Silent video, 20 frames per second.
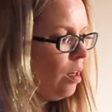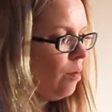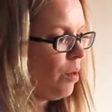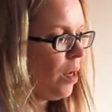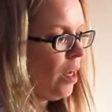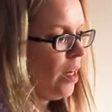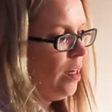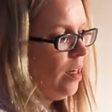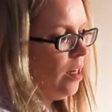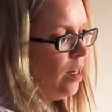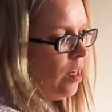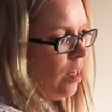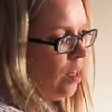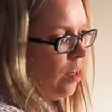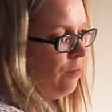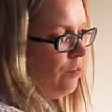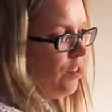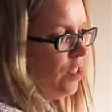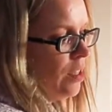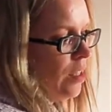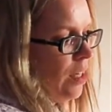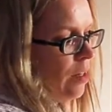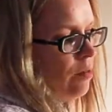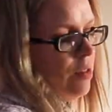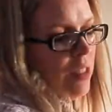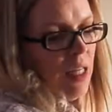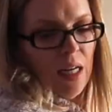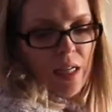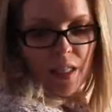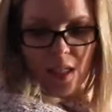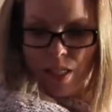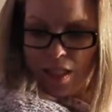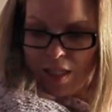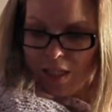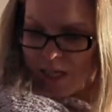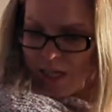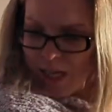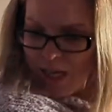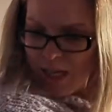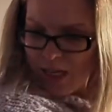But I love just how delicate
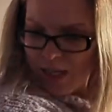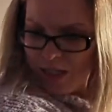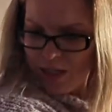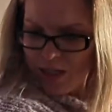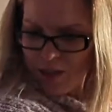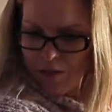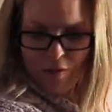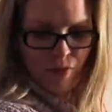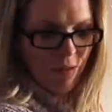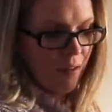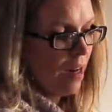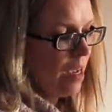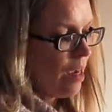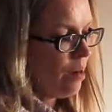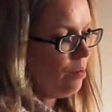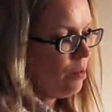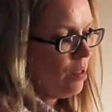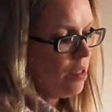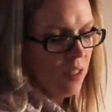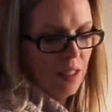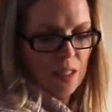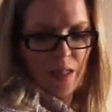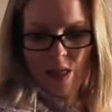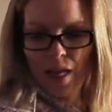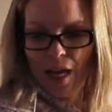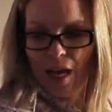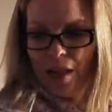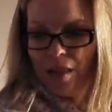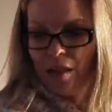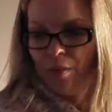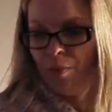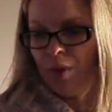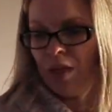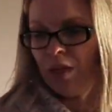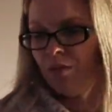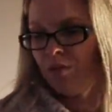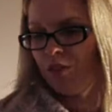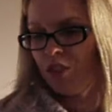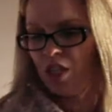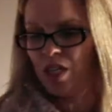it is, the flowers in there, the bit
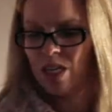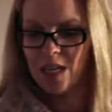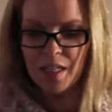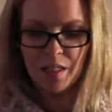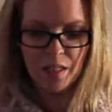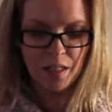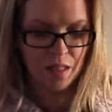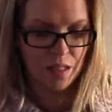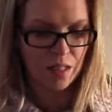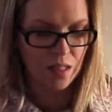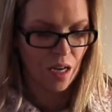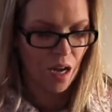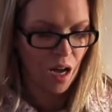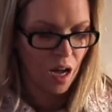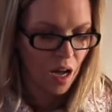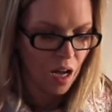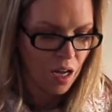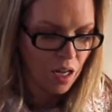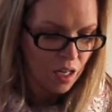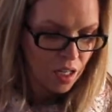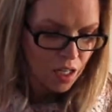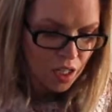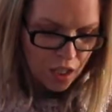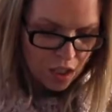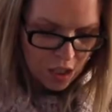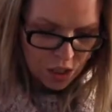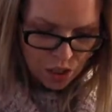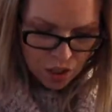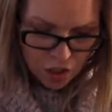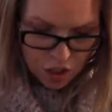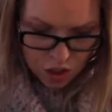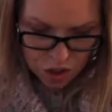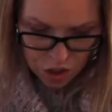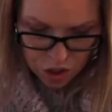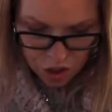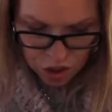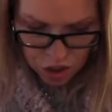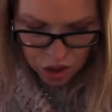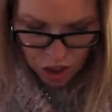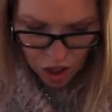of Janista
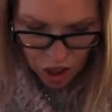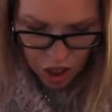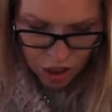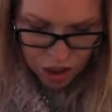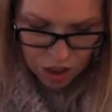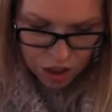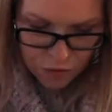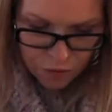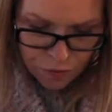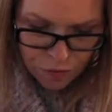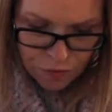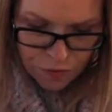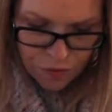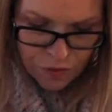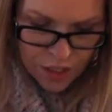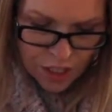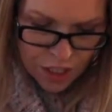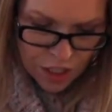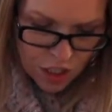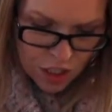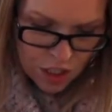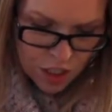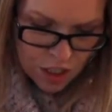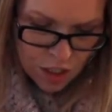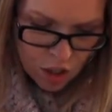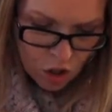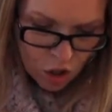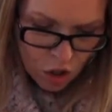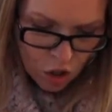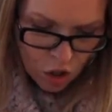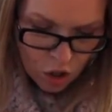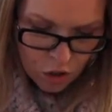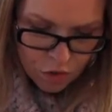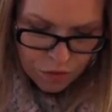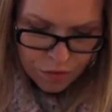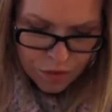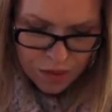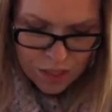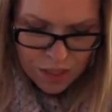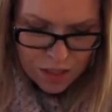just finishes off
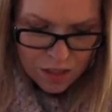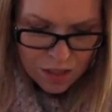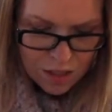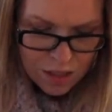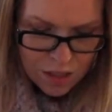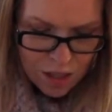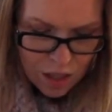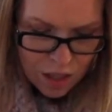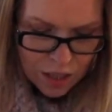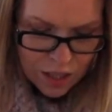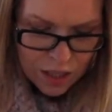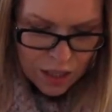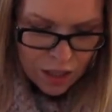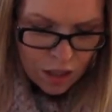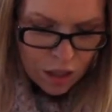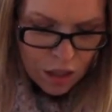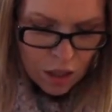this design